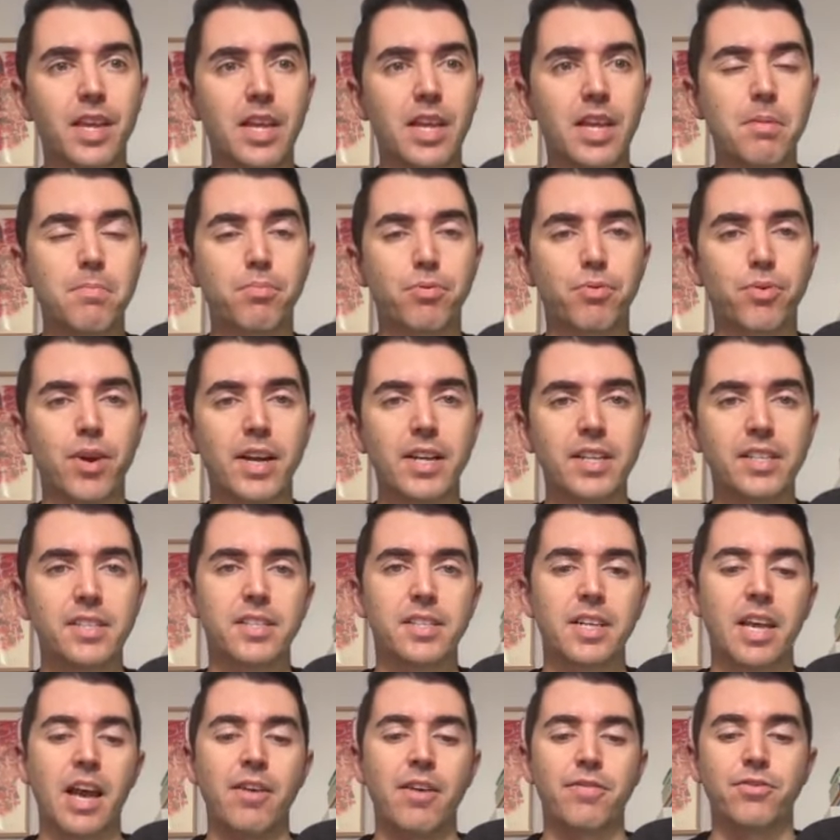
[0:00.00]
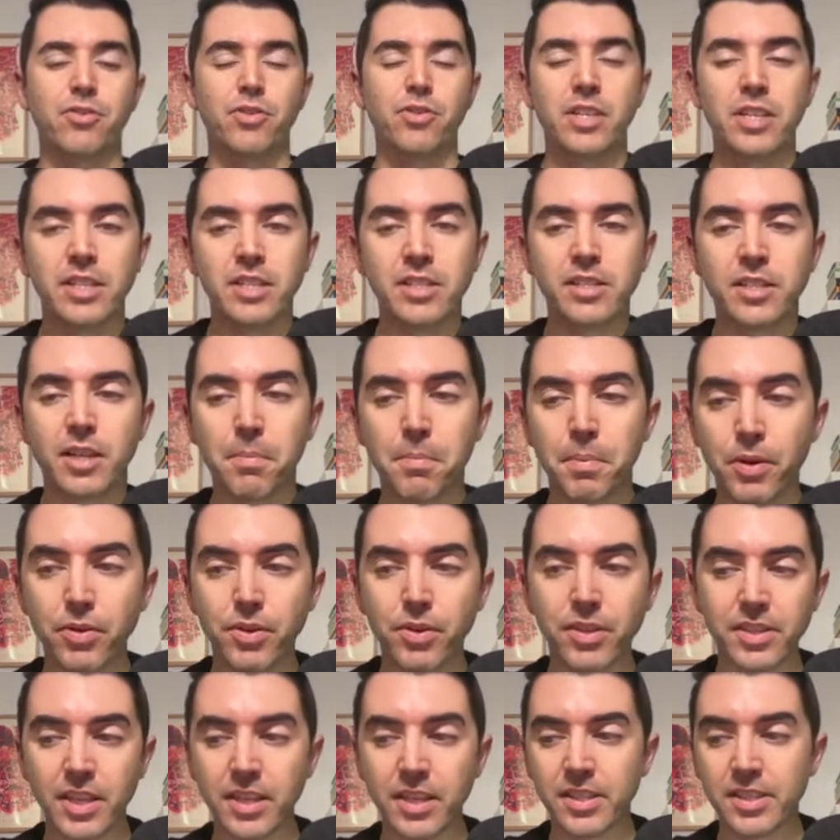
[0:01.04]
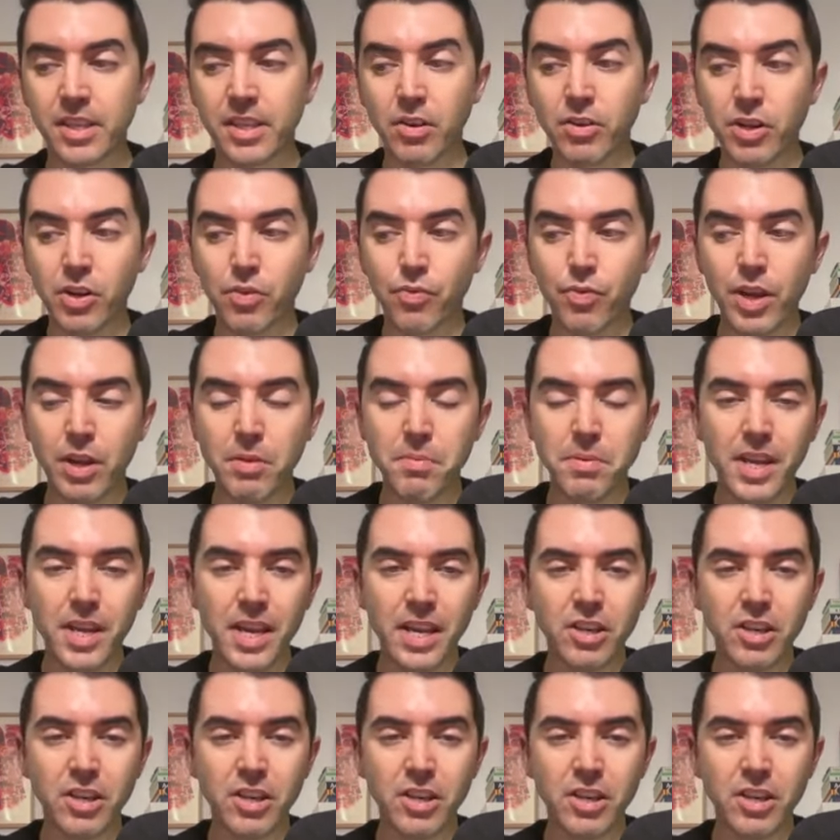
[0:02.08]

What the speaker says: in price after his appearance at Saudi Arabia.